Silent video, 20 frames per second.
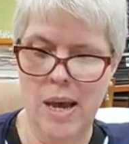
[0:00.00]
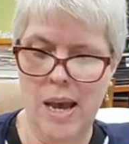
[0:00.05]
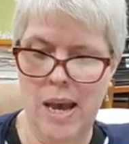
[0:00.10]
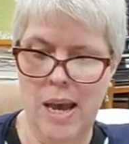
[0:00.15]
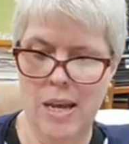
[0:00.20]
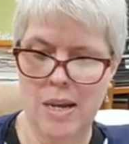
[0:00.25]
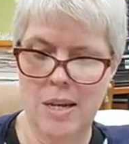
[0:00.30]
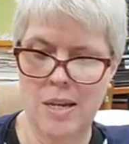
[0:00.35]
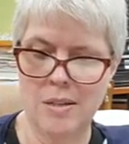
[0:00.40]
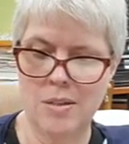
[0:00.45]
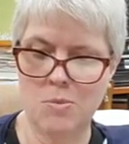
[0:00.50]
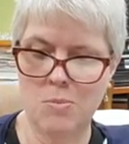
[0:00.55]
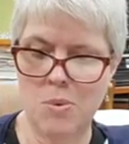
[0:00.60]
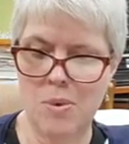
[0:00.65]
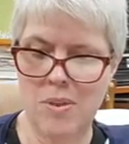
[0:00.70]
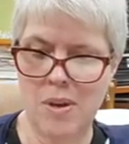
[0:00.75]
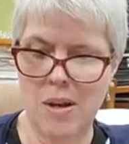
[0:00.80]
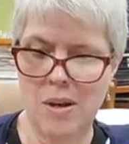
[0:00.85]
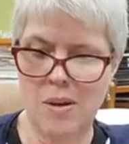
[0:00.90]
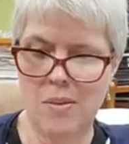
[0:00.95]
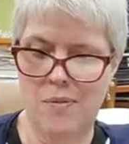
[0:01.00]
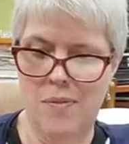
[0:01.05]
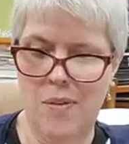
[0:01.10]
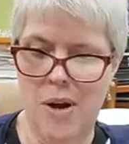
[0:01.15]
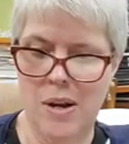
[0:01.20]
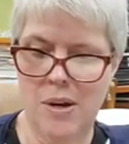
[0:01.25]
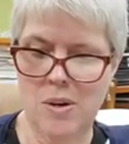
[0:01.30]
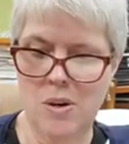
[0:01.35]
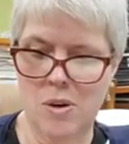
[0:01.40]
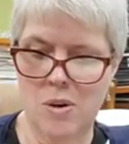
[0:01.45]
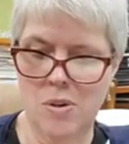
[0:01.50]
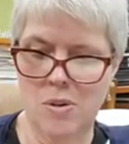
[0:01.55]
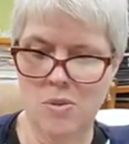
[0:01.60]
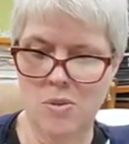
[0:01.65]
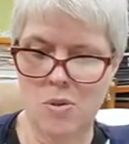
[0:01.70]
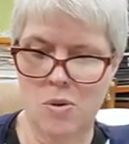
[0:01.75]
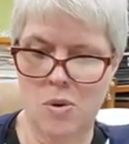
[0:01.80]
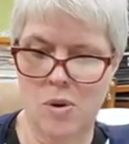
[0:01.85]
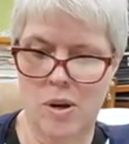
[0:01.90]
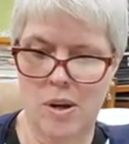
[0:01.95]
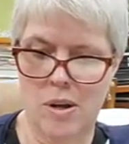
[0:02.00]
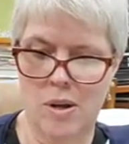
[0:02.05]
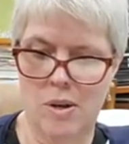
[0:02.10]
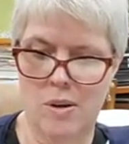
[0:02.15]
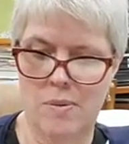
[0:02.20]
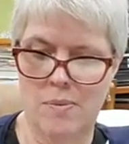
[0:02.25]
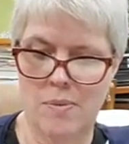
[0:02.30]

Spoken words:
and asked where they could find Colonel Dorian.